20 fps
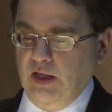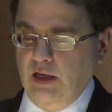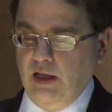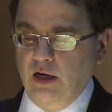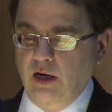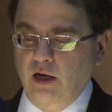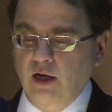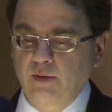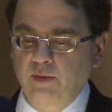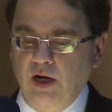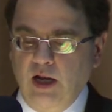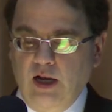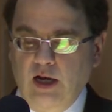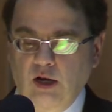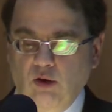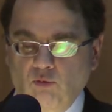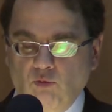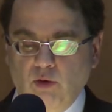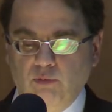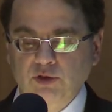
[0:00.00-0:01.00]
in
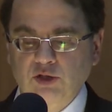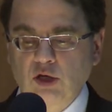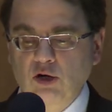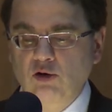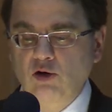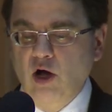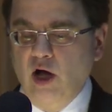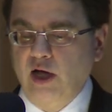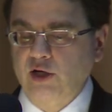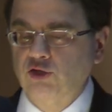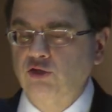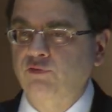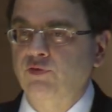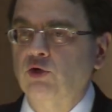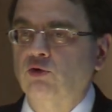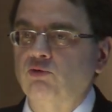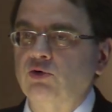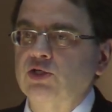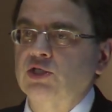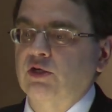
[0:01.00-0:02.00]
eliminating what was the
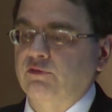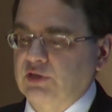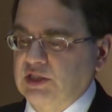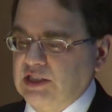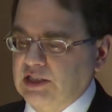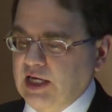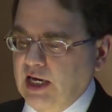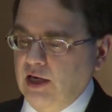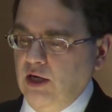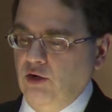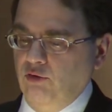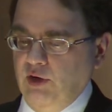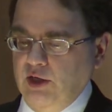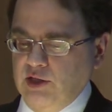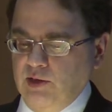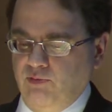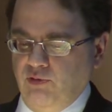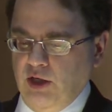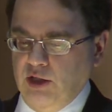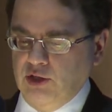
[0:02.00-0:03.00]
non-trivial risk of a second
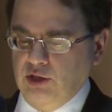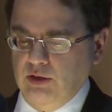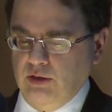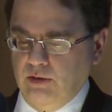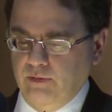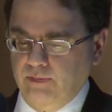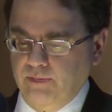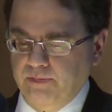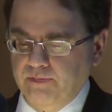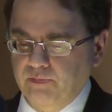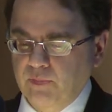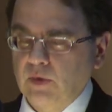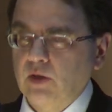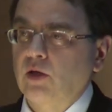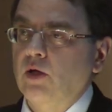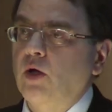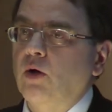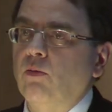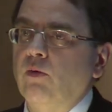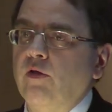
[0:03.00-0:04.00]
Great Depression,
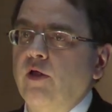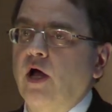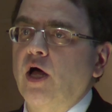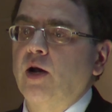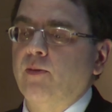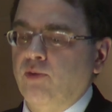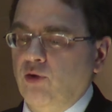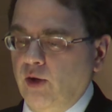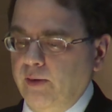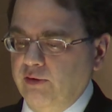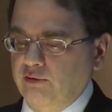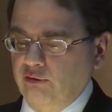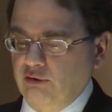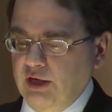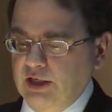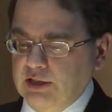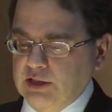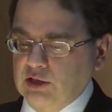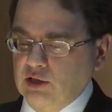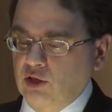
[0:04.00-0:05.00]
with unemployment
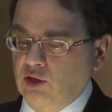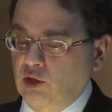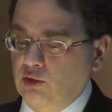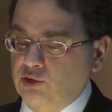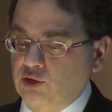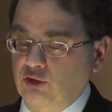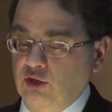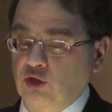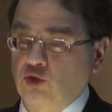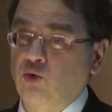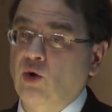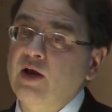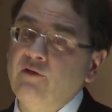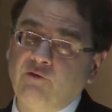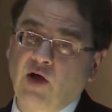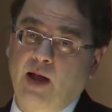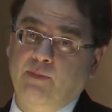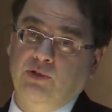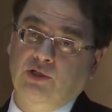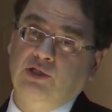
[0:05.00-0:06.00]
rates closer to
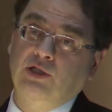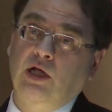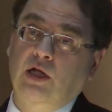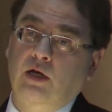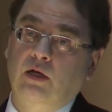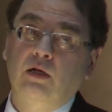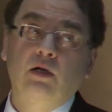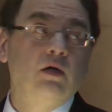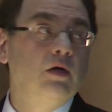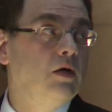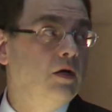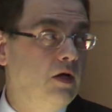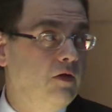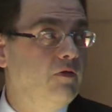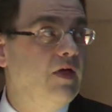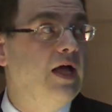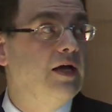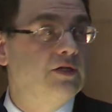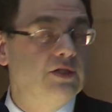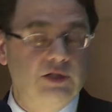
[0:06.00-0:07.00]
twenty-five percent
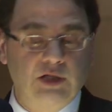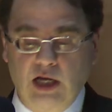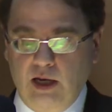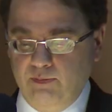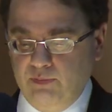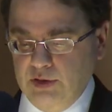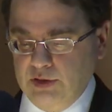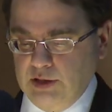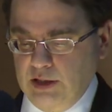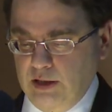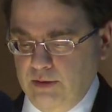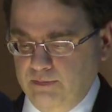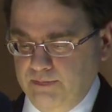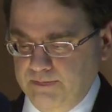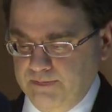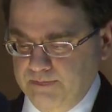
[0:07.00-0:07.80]
than to ten percent.